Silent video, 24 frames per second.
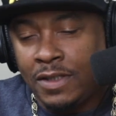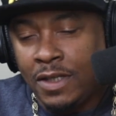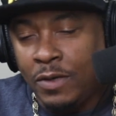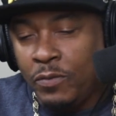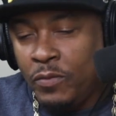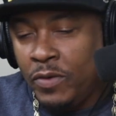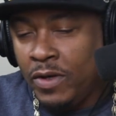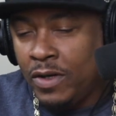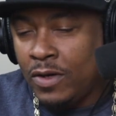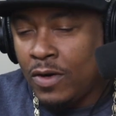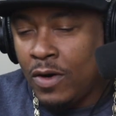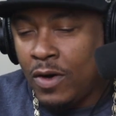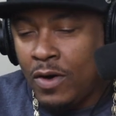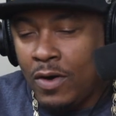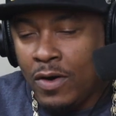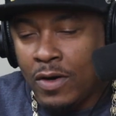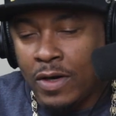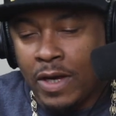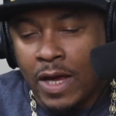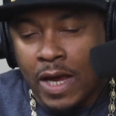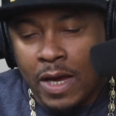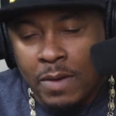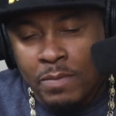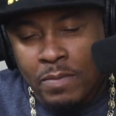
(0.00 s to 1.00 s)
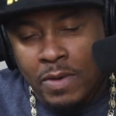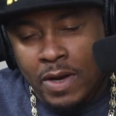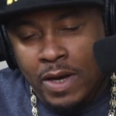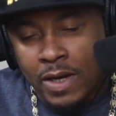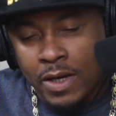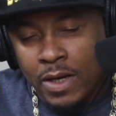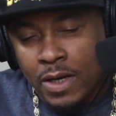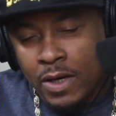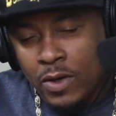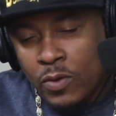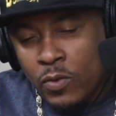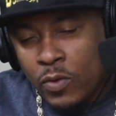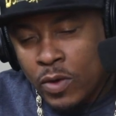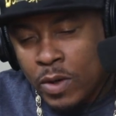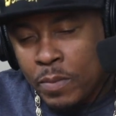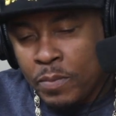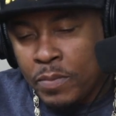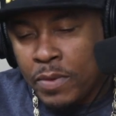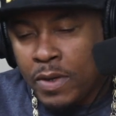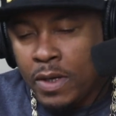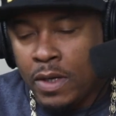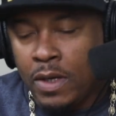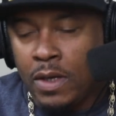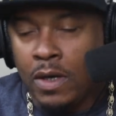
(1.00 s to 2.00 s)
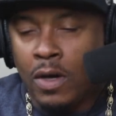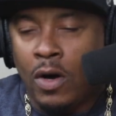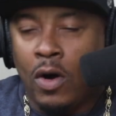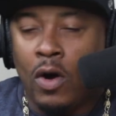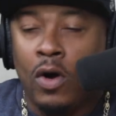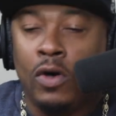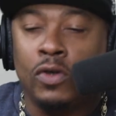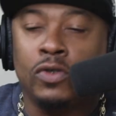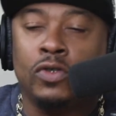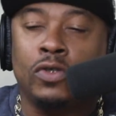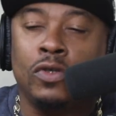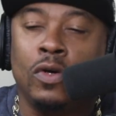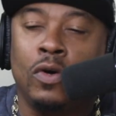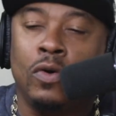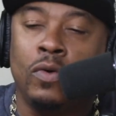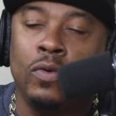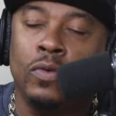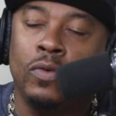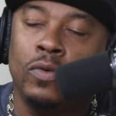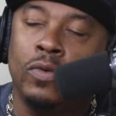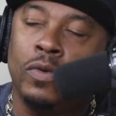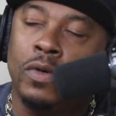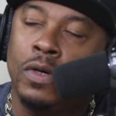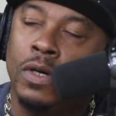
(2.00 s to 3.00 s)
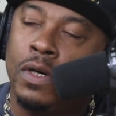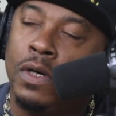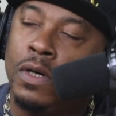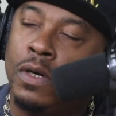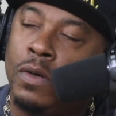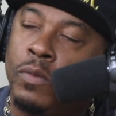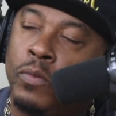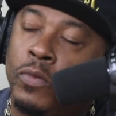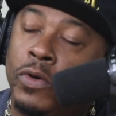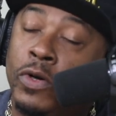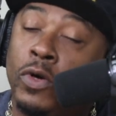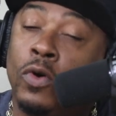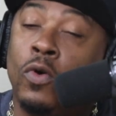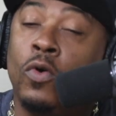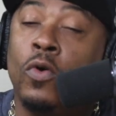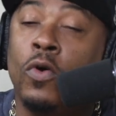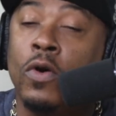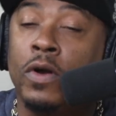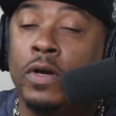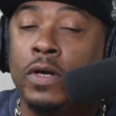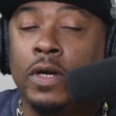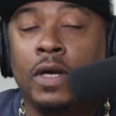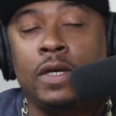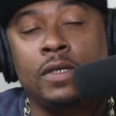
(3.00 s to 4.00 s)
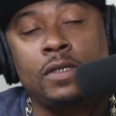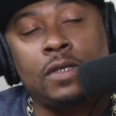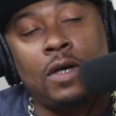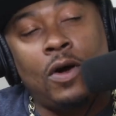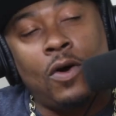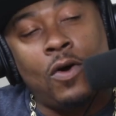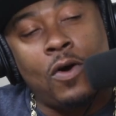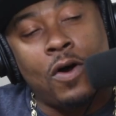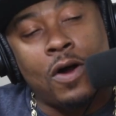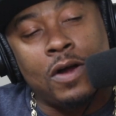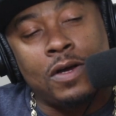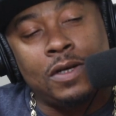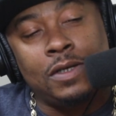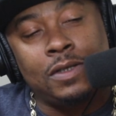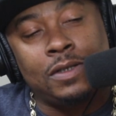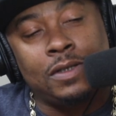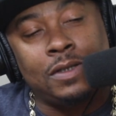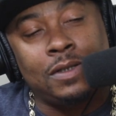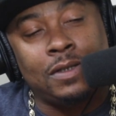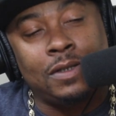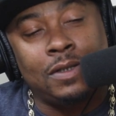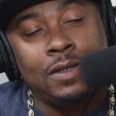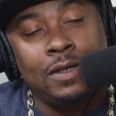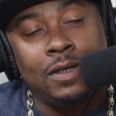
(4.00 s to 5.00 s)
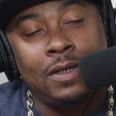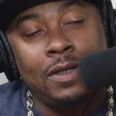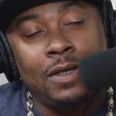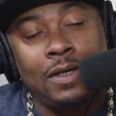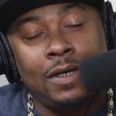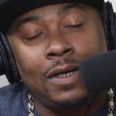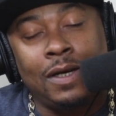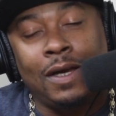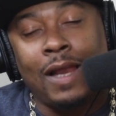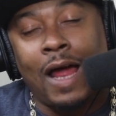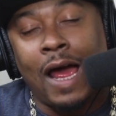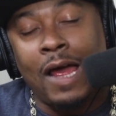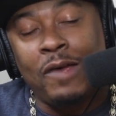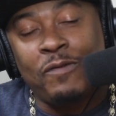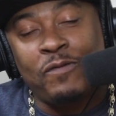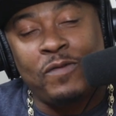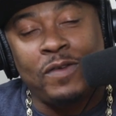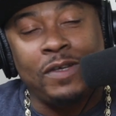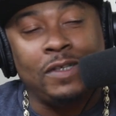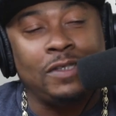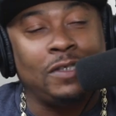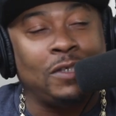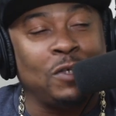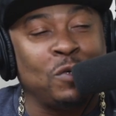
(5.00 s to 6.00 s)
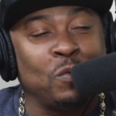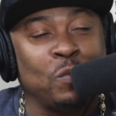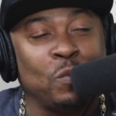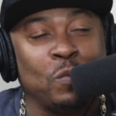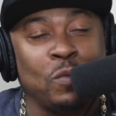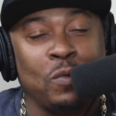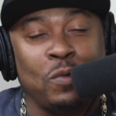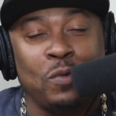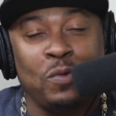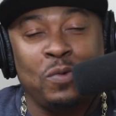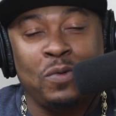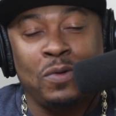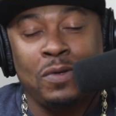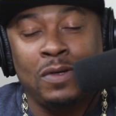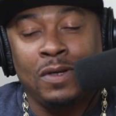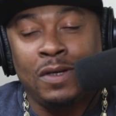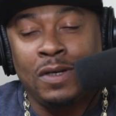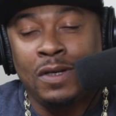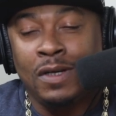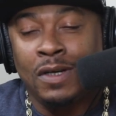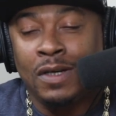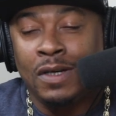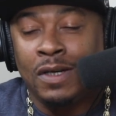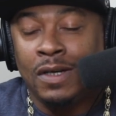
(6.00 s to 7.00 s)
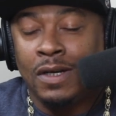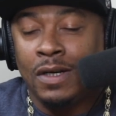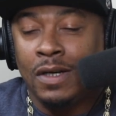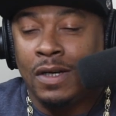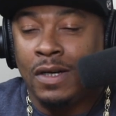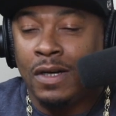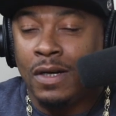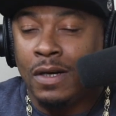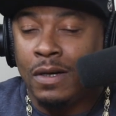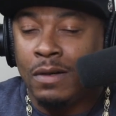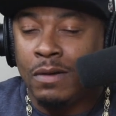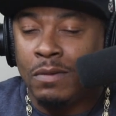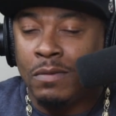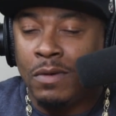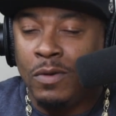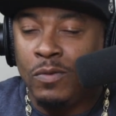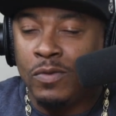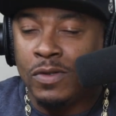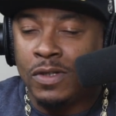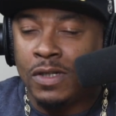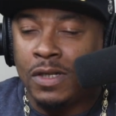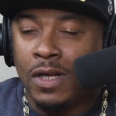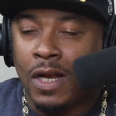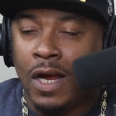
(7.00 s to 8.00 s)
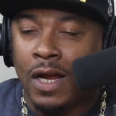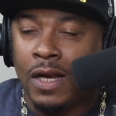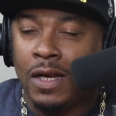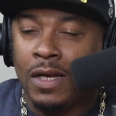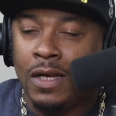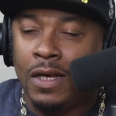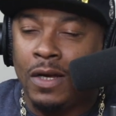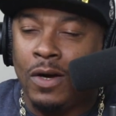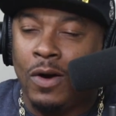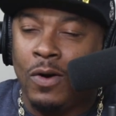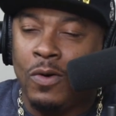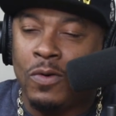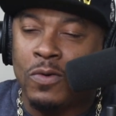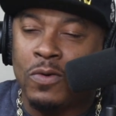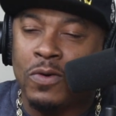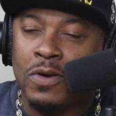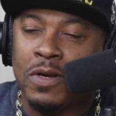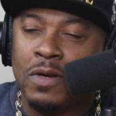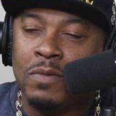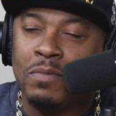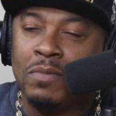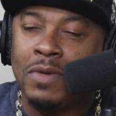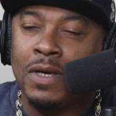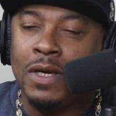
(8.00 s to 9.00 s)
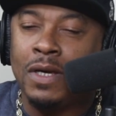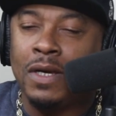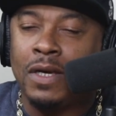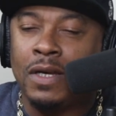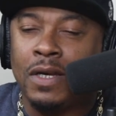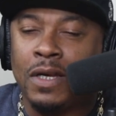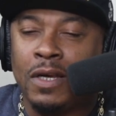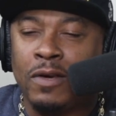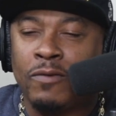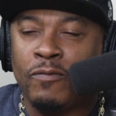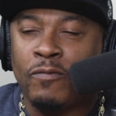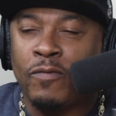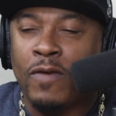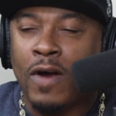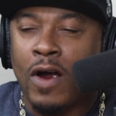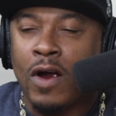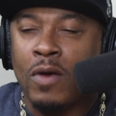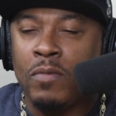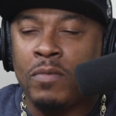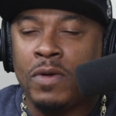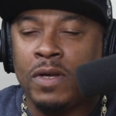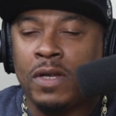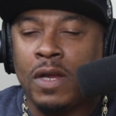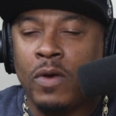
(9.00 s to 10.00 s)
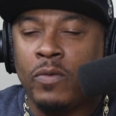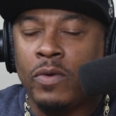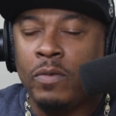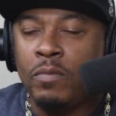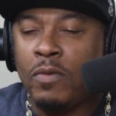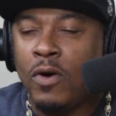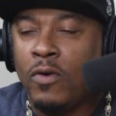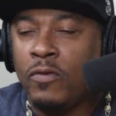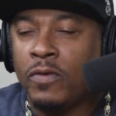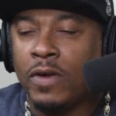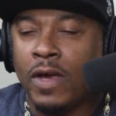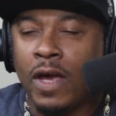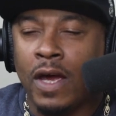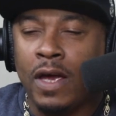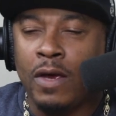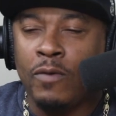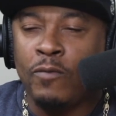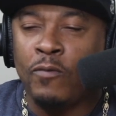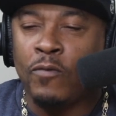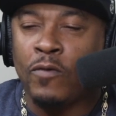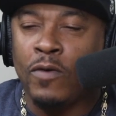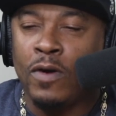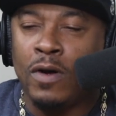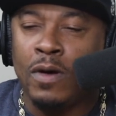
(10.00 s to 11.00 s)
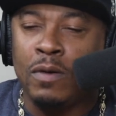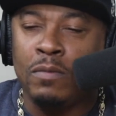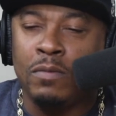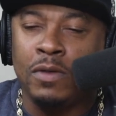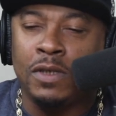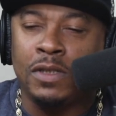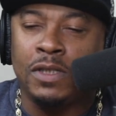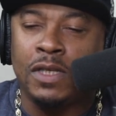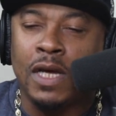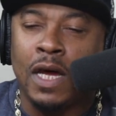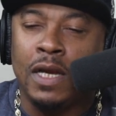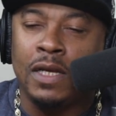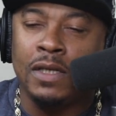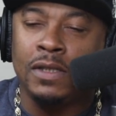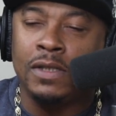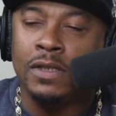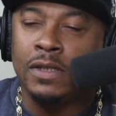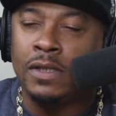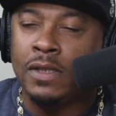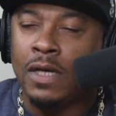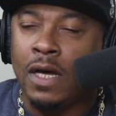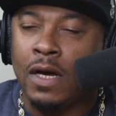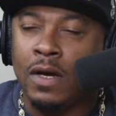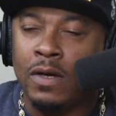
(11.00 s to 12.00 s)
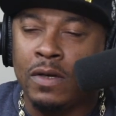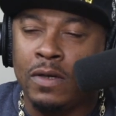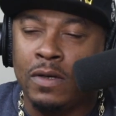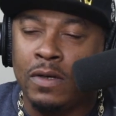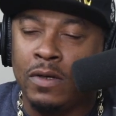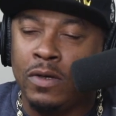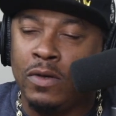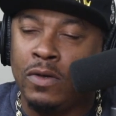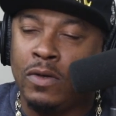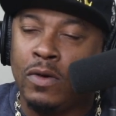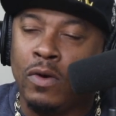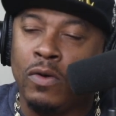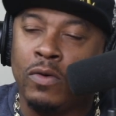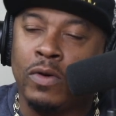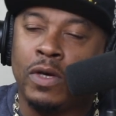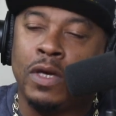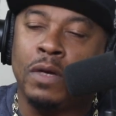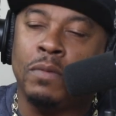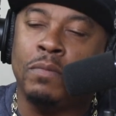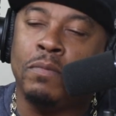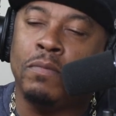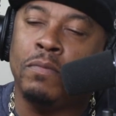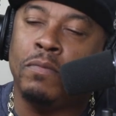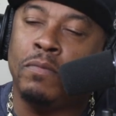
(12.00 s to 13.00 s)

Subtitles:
shit we call gangbanging, cripping, also recording as an artist, life in general. He was slightly older than me in the environment that we both came from, the challenges that, you know,